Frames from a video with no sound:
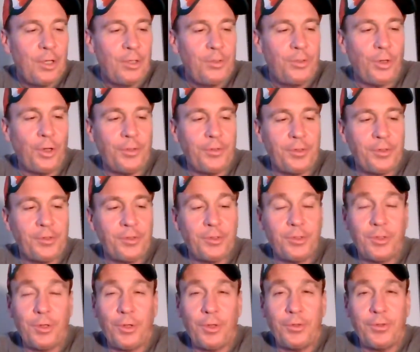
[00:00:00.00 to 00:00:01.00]
Dalton
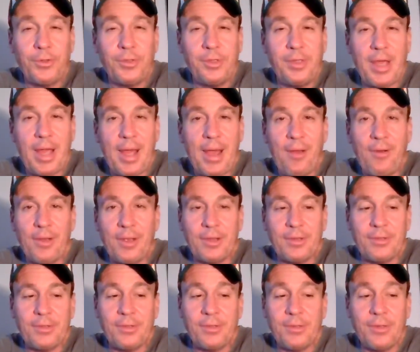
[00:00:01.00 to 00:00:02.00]
Schultz,
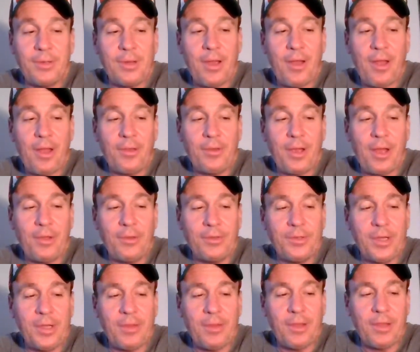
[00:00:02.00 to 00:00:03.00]
Dallas. Now, I'll
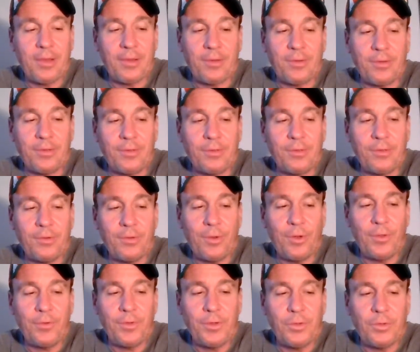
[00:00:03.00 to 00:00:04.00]
say this.
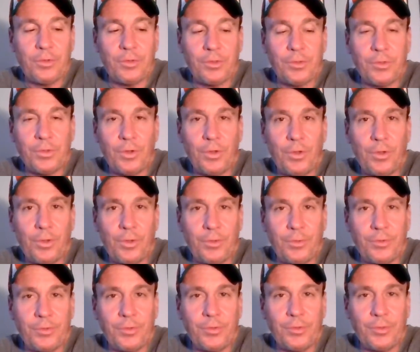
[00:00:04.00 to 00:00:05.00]
Dalton
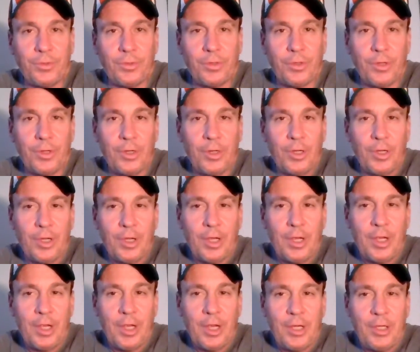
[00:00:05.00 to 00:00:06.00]
Schultz,
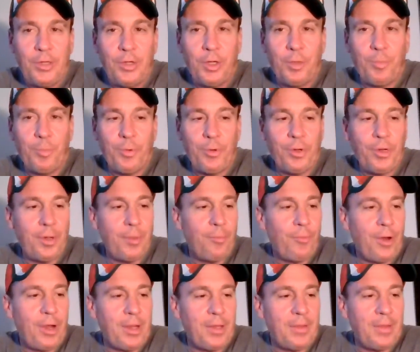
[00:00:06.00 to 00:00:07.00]
you could put him
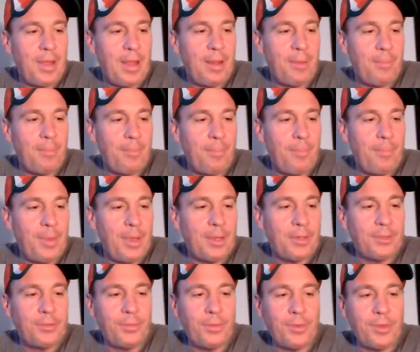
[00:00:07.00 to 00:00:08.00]
right in that
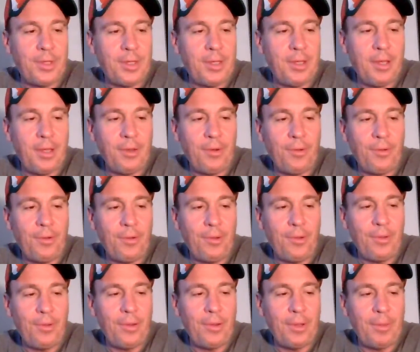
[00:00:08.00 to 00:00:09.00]
mix with
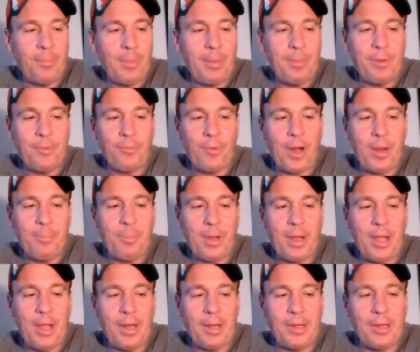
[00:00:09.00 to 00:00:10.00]
Kittle, maybe right
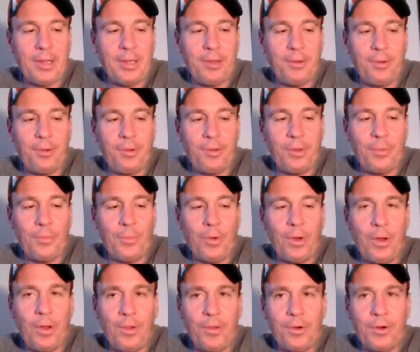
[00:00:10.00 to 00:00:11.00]
behind Kittle and
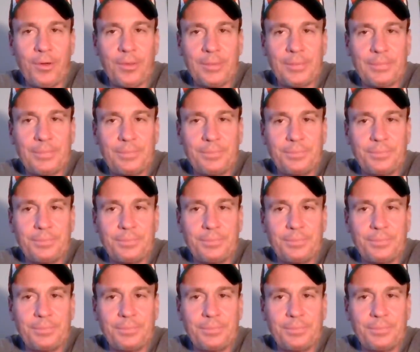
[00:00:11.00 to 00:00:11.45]
Waller.